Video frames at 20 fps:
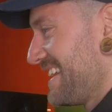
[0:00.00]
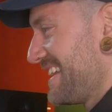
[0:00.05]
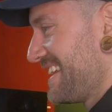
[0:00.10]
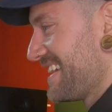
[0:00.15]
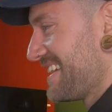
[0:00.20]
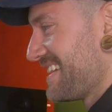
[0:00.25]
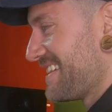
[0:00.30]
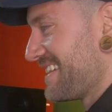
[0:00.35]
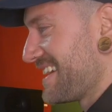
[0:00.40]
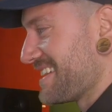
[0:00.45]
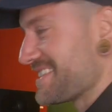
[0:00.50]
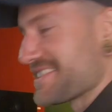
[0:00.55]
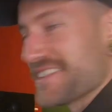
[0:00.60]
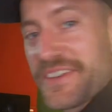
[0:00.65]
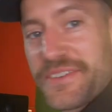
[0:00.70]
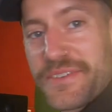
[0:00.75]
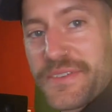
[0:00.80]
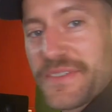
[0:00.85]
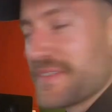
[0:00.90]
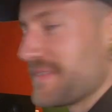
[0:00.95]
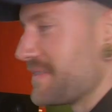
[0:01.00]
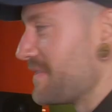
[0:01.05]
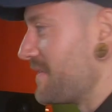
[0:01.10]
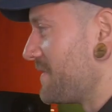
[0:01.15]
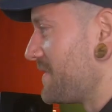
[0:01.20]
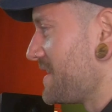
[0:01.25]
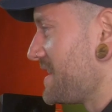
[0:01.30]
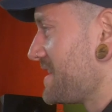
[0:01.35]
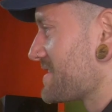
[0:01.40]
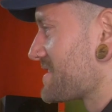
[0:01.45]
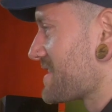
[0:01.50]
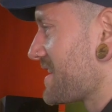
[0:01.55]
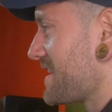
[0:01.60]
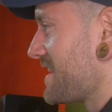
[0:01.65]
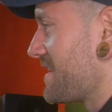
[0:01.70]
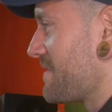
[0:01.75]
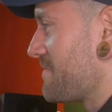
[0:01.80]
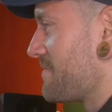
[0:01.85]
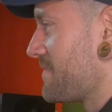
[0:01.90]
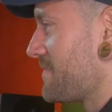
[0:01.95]
Right, so these
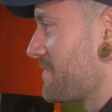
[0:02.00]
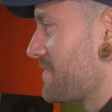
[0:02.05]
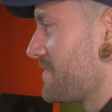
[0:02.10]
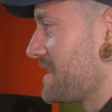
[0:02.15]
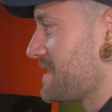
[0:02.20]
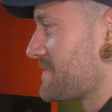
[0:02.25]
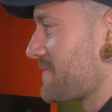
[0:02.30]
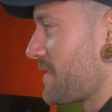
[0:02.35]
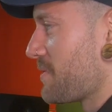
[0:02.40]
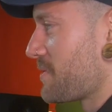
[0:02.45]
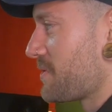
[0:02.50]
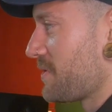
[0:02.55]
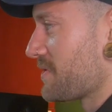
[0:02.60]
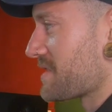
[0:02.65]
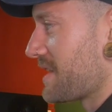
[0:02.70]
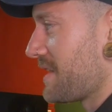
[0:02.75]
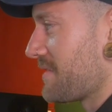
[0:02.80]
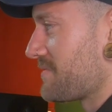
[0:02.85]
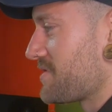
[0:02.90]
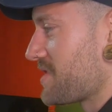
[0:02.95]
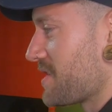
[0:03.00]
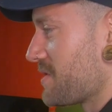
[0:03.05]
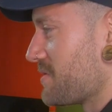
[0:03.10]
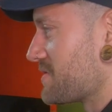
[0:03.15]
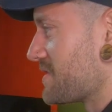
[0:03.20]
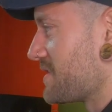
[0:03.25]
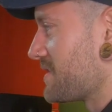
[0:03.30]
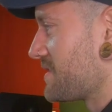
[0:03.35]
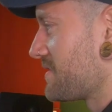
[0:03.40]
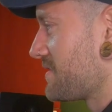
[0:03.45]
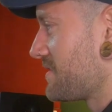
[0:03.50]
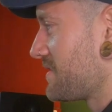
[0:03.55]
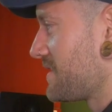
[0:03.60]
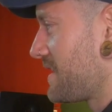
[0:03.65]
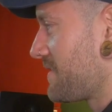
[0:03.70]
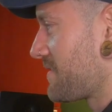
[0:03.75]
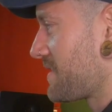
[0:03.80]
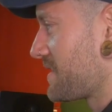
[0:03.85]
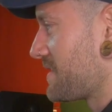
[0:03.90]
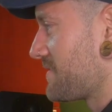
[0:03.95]
vocals that I've chosen,
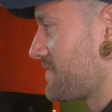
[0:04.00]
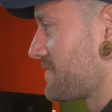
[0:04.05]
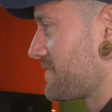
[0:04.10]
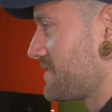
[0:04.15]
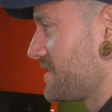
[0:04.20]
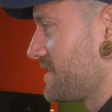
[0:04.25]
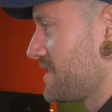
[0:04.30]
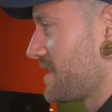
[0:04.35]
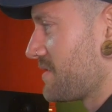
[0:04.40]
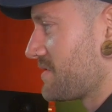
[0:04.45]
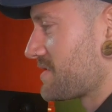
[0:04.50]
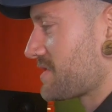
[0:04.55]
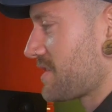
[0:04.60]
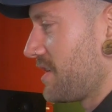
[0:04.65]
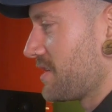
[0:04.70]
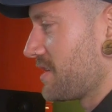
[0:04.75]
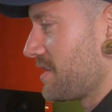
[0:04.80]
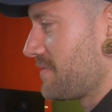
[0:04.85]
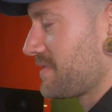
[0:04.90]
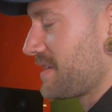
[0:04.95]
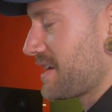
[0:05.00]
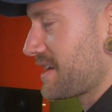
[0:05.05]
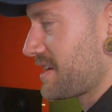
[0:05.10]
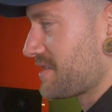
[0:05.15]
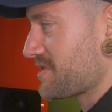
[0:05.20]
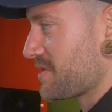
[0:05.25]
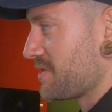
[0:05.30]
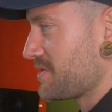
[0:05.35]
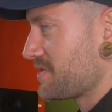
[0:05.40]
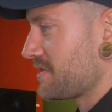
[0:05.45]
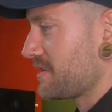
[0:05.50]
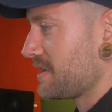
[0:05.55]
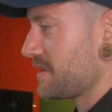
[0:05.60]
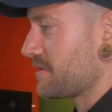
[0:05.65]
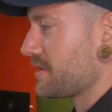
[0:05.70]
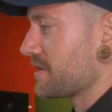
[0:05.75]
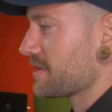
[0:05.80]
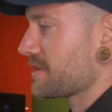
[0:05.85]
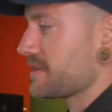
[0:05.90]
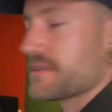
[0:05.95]
I've kind of, you know, started off like I showed you
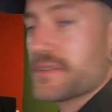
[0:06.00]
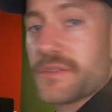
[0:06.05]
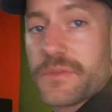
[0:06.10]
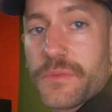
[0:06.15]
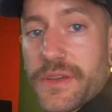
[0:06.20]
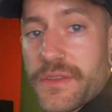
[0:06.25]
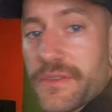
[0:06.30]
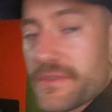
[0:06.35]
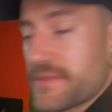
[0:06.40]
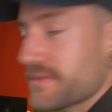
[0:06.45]
earlier on with